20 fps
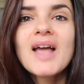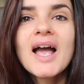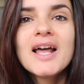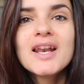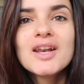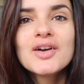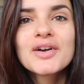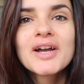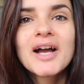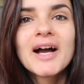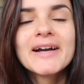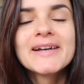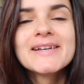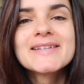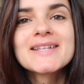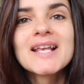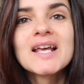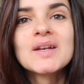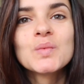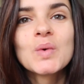Hello guys,
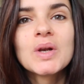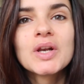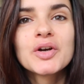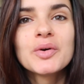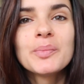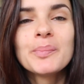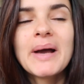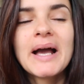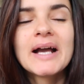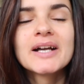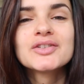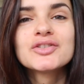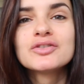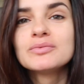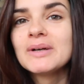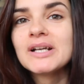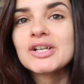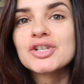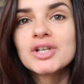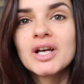and welcome back to
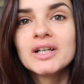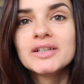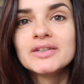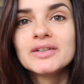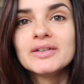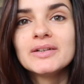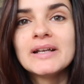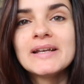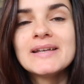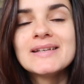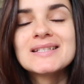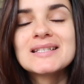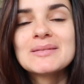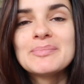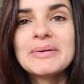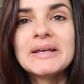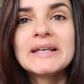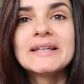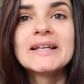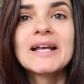my channel. It's
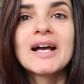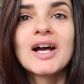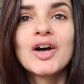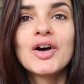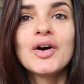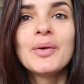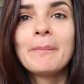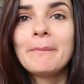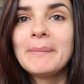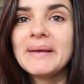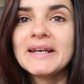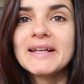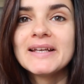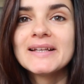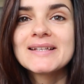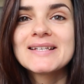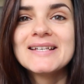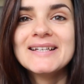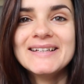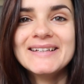been a hot
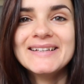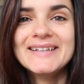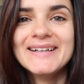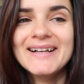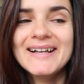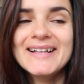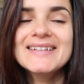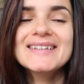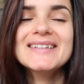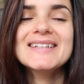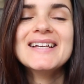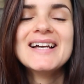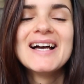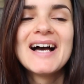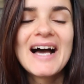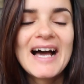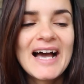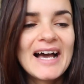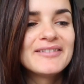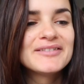minute,
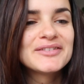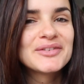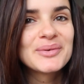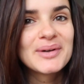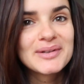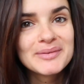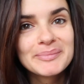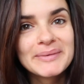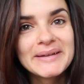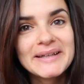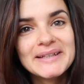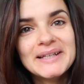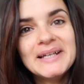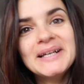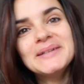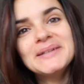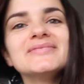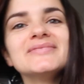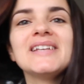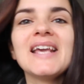I have to admit.
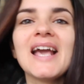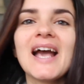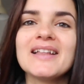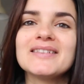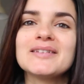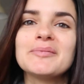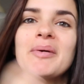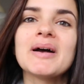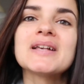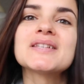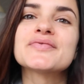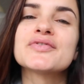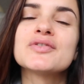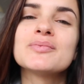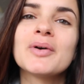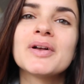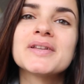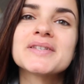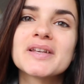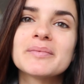Yeah, the past few
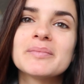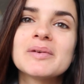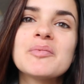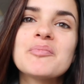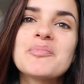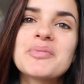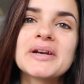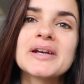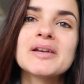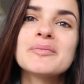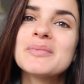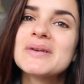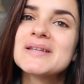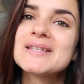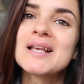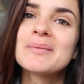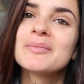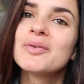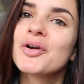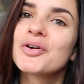months I've been pretty
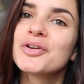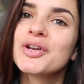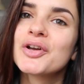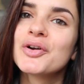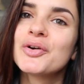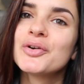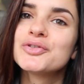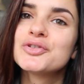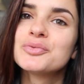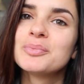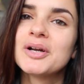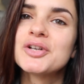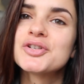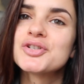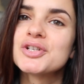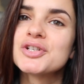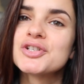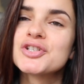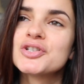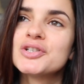busy. I'm not gonna go too
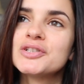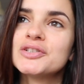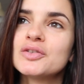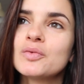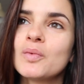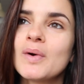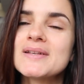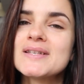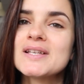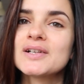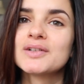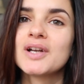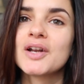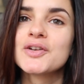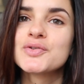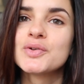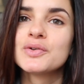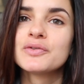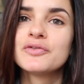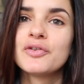much into it, otherwise I'm gonna
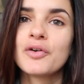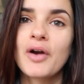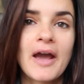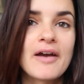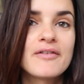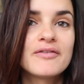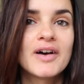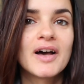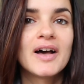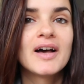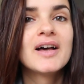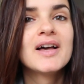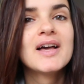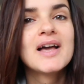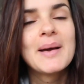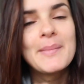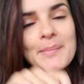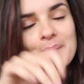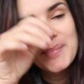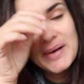talk forever.
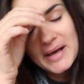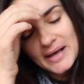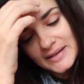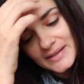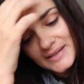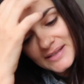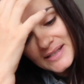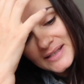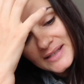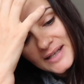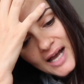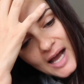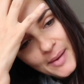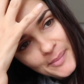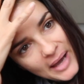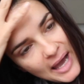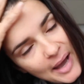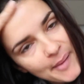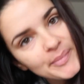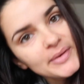But I'm
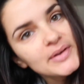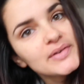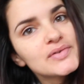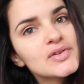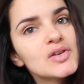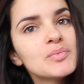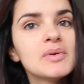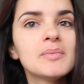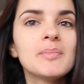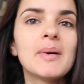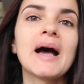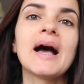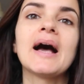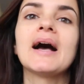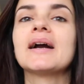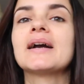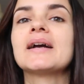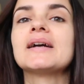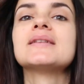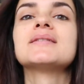happy to be
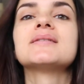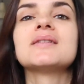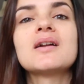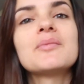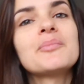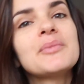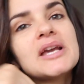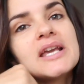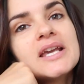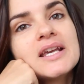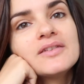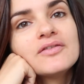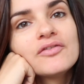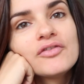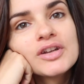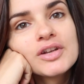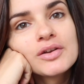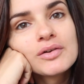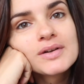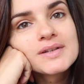back and start making
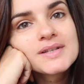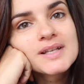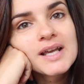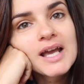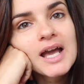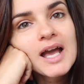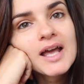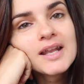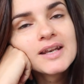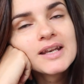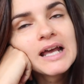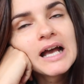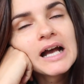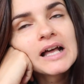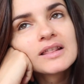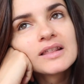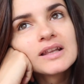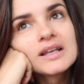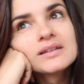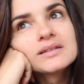videos again. I
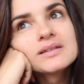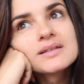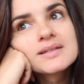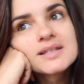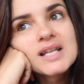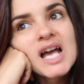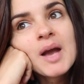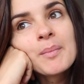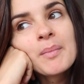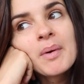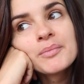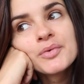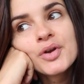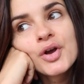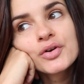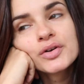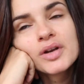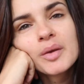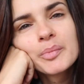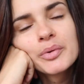think this time I'm
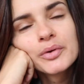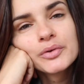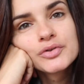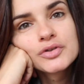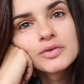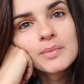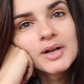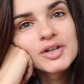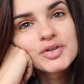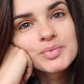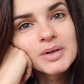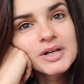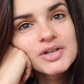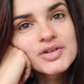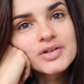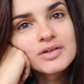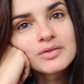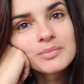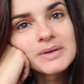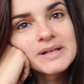not gonna put too much
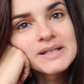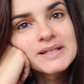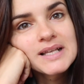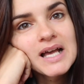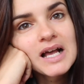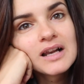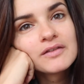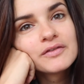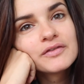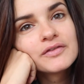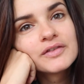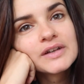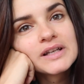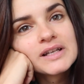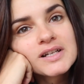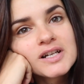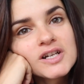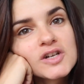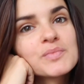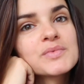pressure on myself
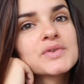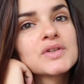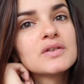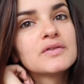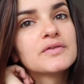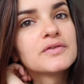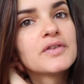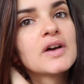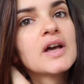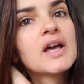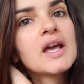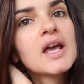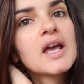in terms of